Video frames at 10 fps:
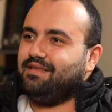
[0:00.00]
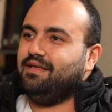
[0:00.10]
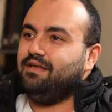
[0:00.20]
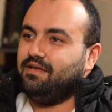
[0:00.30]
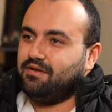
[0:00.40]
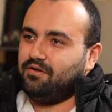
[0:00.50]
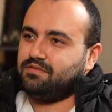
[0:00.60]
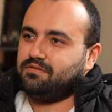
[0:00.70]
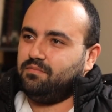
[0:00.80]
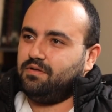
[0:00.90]
the
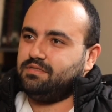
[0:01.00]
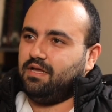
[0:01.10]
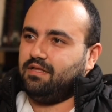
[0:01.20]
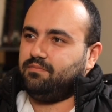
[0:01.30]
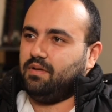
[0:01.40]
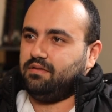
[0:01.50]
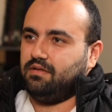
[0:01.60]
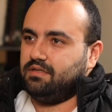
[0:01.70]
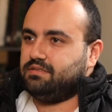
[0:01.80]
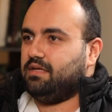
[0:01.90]
customized handpan,
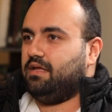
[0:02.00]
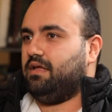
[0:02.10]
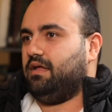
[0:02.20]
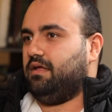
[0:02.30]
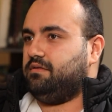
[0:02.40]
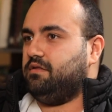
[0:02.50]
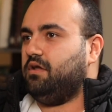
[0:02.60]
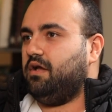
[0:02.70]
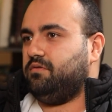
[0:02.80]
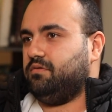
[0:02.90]
not the
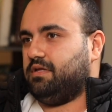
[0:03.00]
9-note